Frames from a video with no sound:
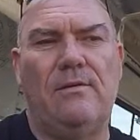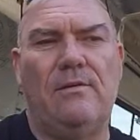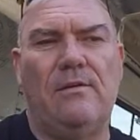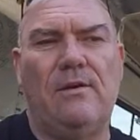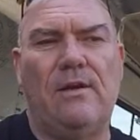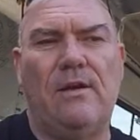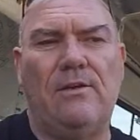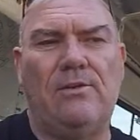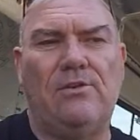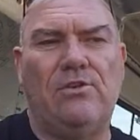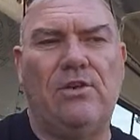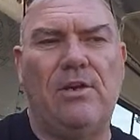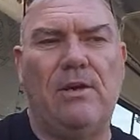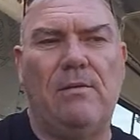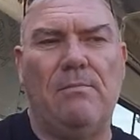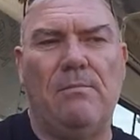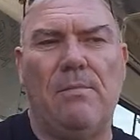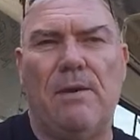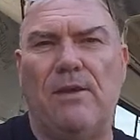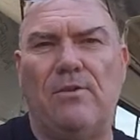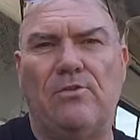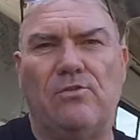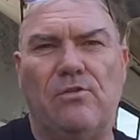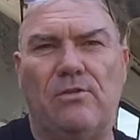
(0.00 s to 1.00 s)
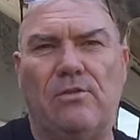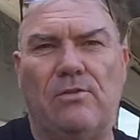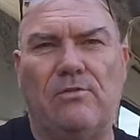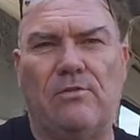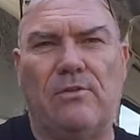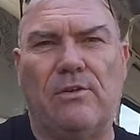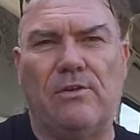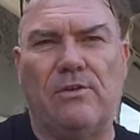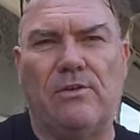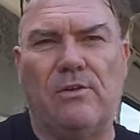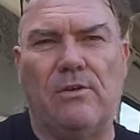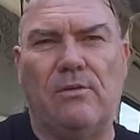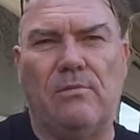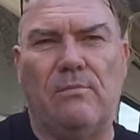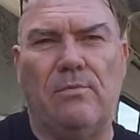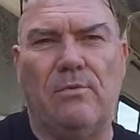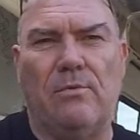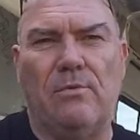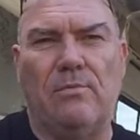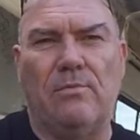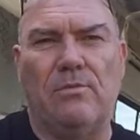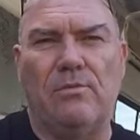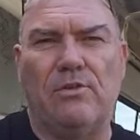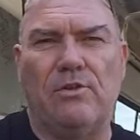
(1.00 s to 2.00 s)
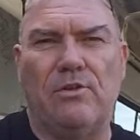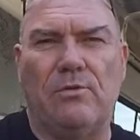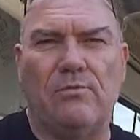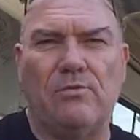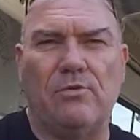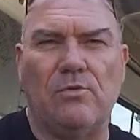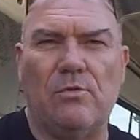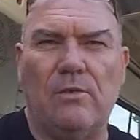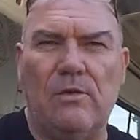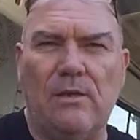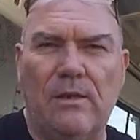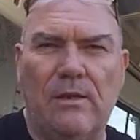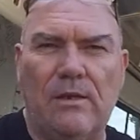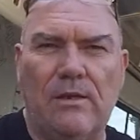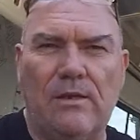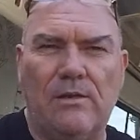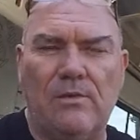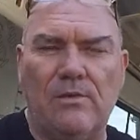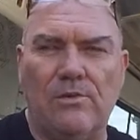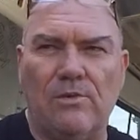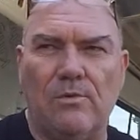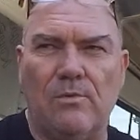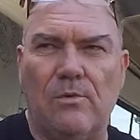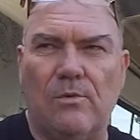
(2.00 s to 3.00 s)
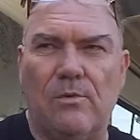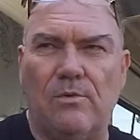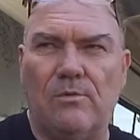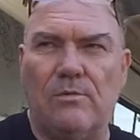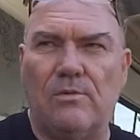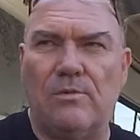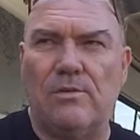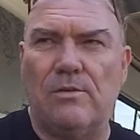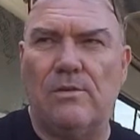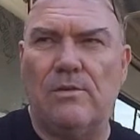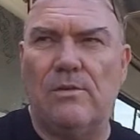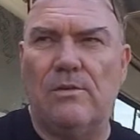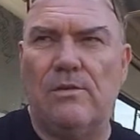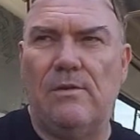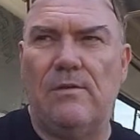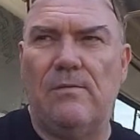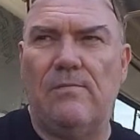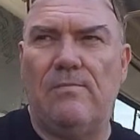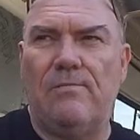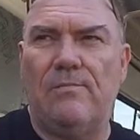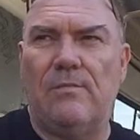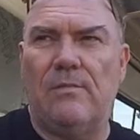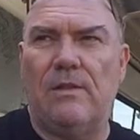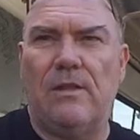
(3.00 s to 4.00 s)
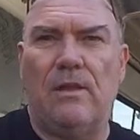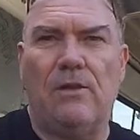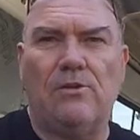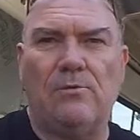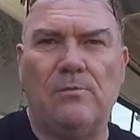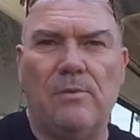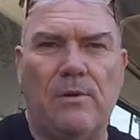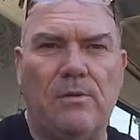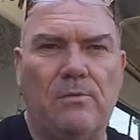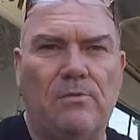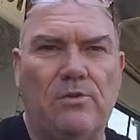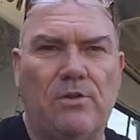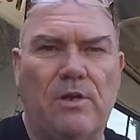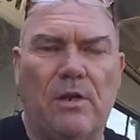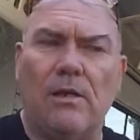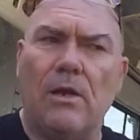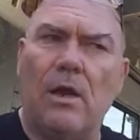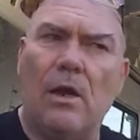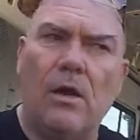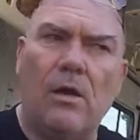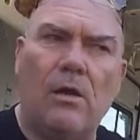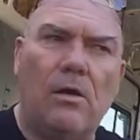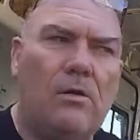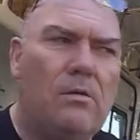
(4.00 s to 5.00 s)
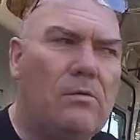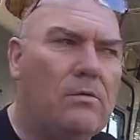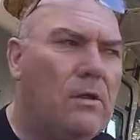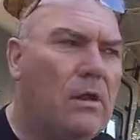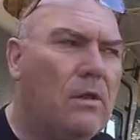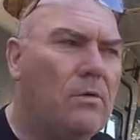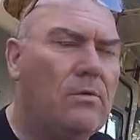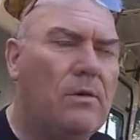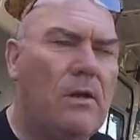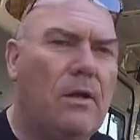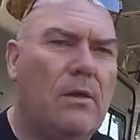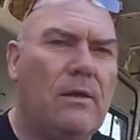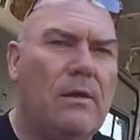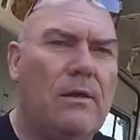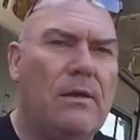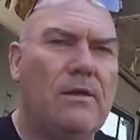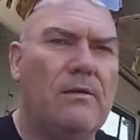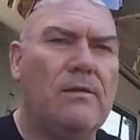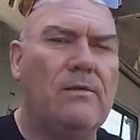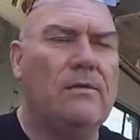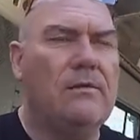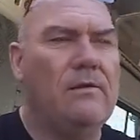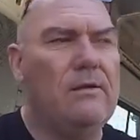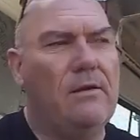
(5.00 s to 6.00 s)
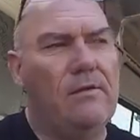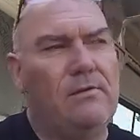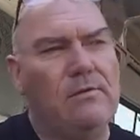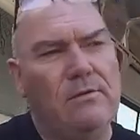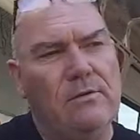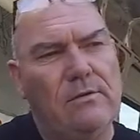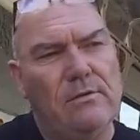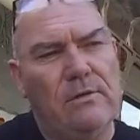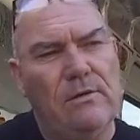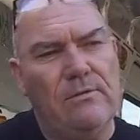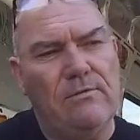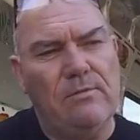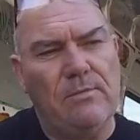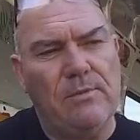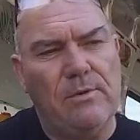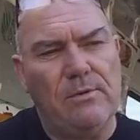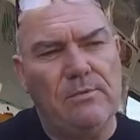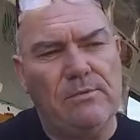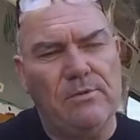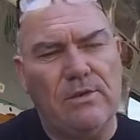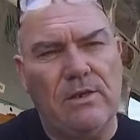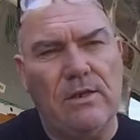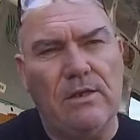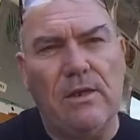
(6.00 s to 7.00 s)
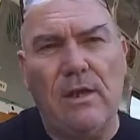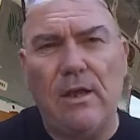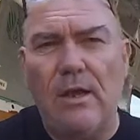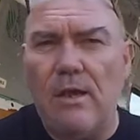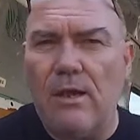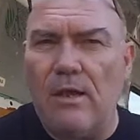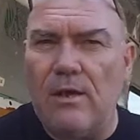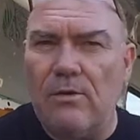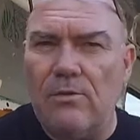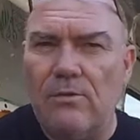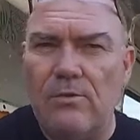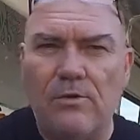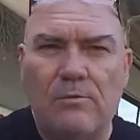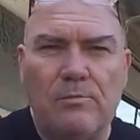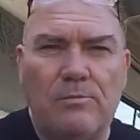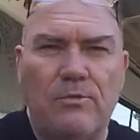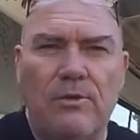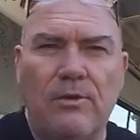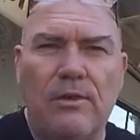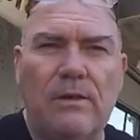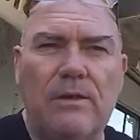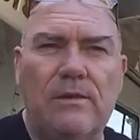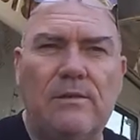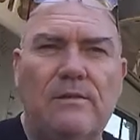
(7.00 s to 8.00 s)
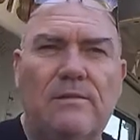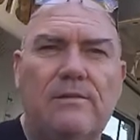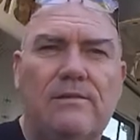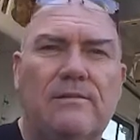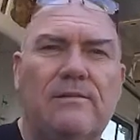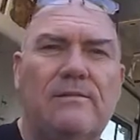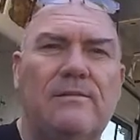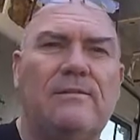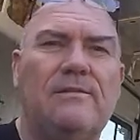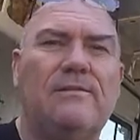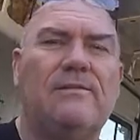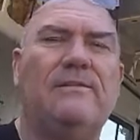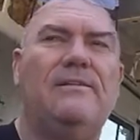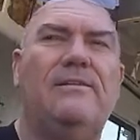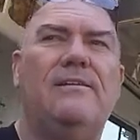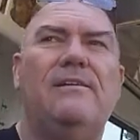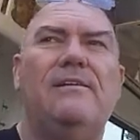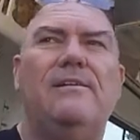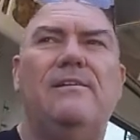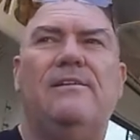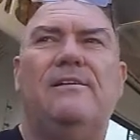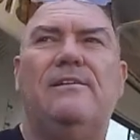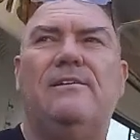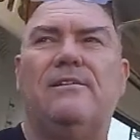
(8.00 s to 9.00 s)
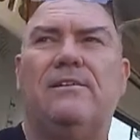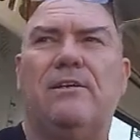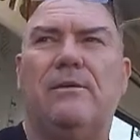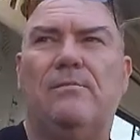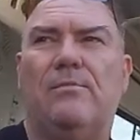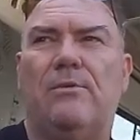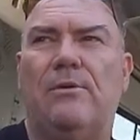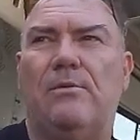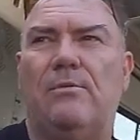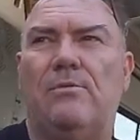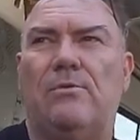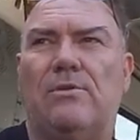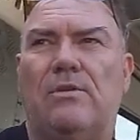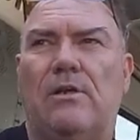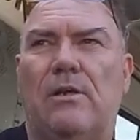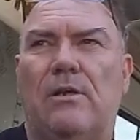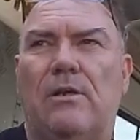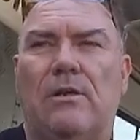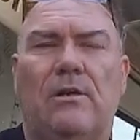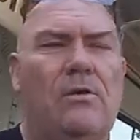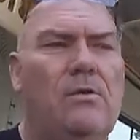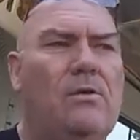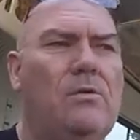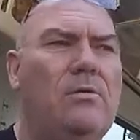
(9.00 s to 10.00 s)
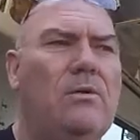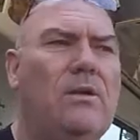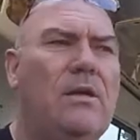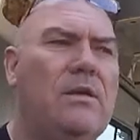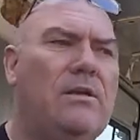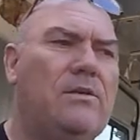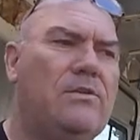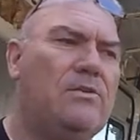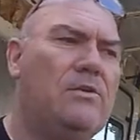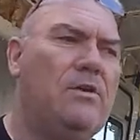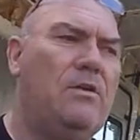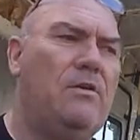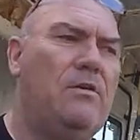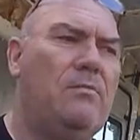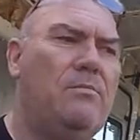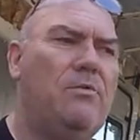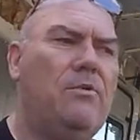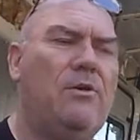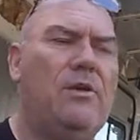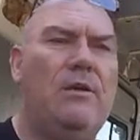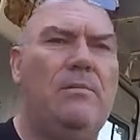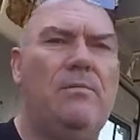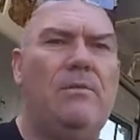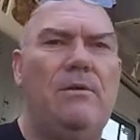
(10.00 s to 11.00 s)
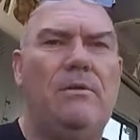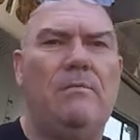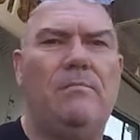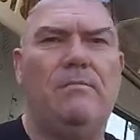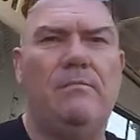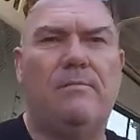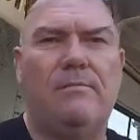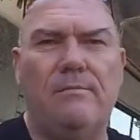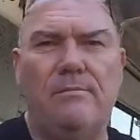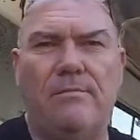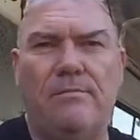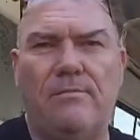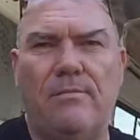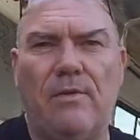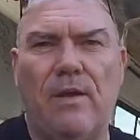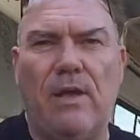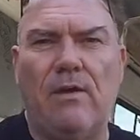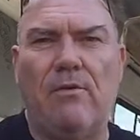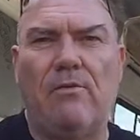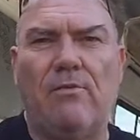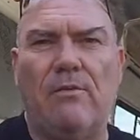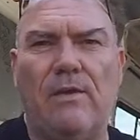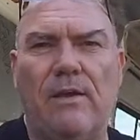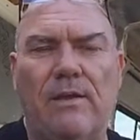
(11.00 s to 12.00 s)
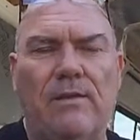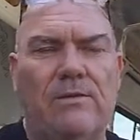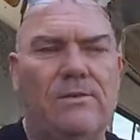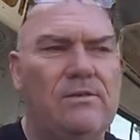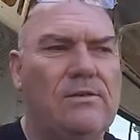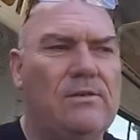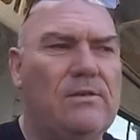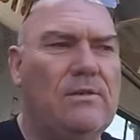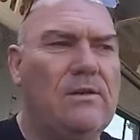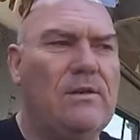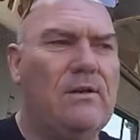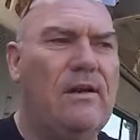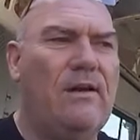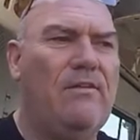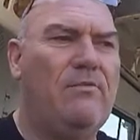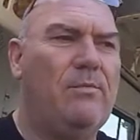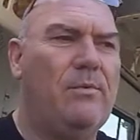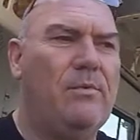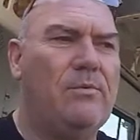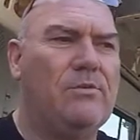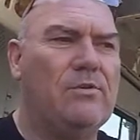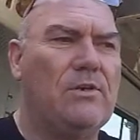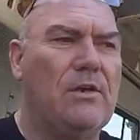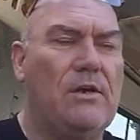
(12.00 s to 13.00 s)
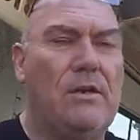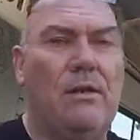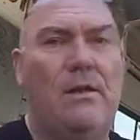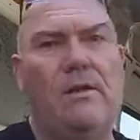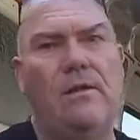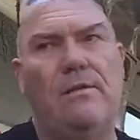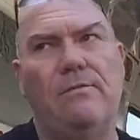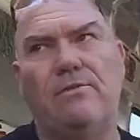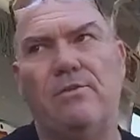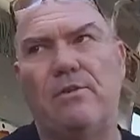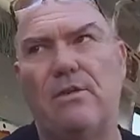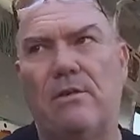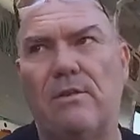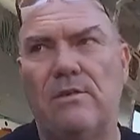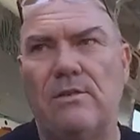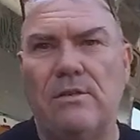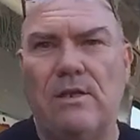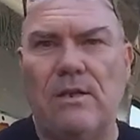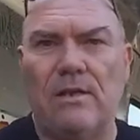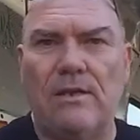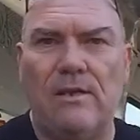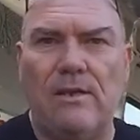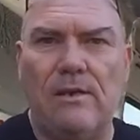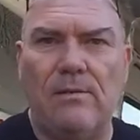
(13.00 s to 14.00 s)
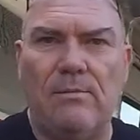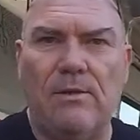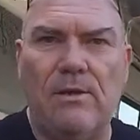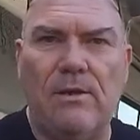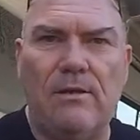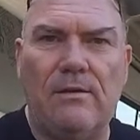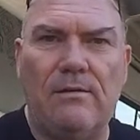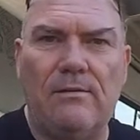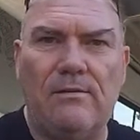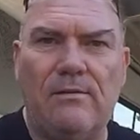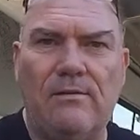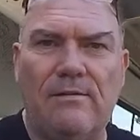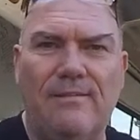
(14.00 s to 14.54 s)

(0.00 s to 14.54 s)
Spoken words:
AGM batteries, for example, which I'm sort of leaning towards. Loads of people say no, don't go in, and loads of other people say yeah, go on, it's brilliant. Some people say oh yeah, they started putting them in caravans. Other people say no, I've started taking them out.